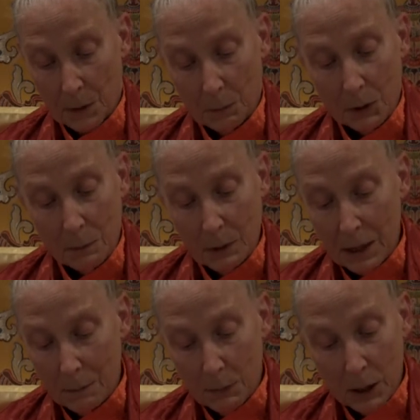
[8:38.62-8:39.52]
but the
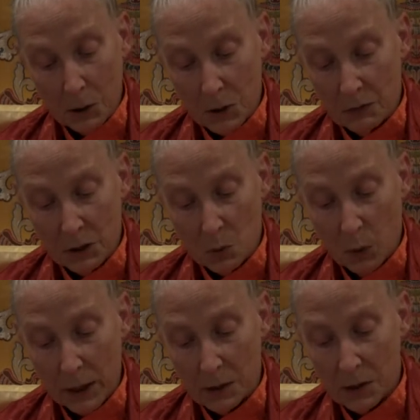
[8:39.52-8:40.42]
many bells of his
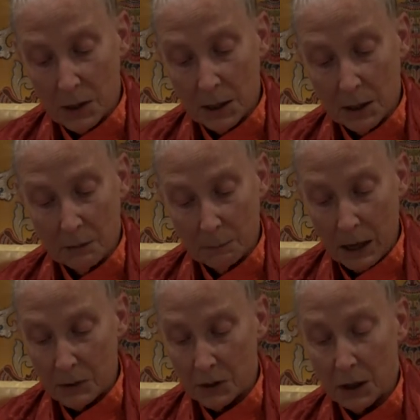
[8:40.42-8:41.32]
white city of
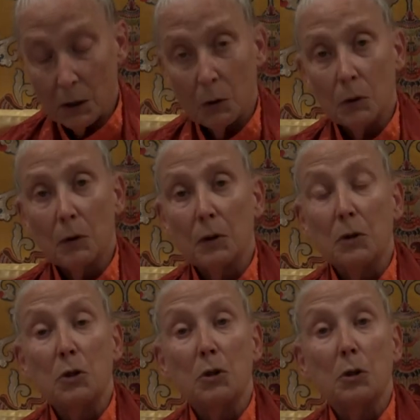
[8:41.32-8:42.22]
Moscow
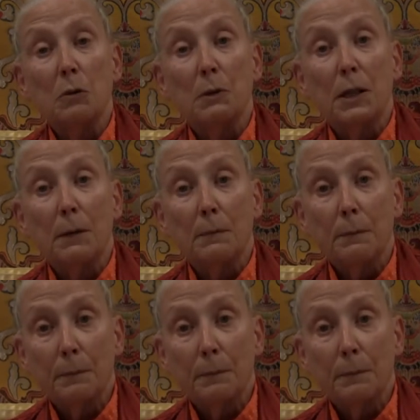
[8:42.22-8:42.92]
disturbed him.